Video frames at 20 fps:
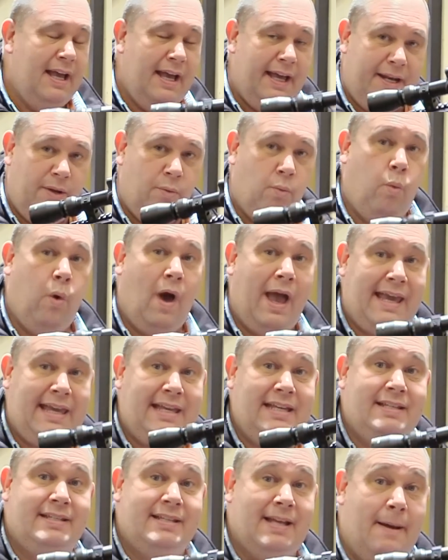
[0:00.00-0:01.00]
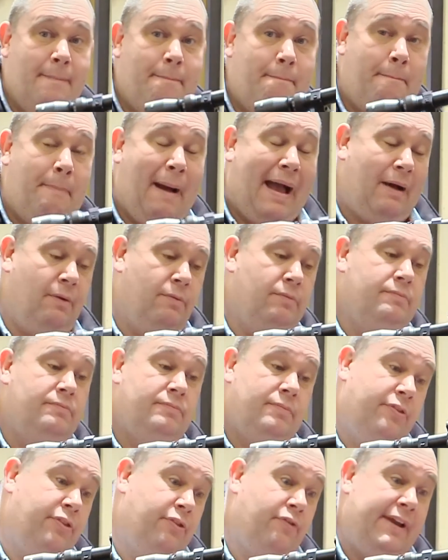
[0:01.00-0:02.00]
and it weighs about
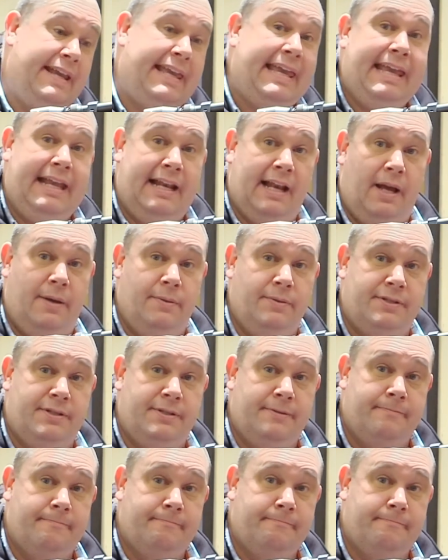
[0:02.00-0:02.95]
3 kilos.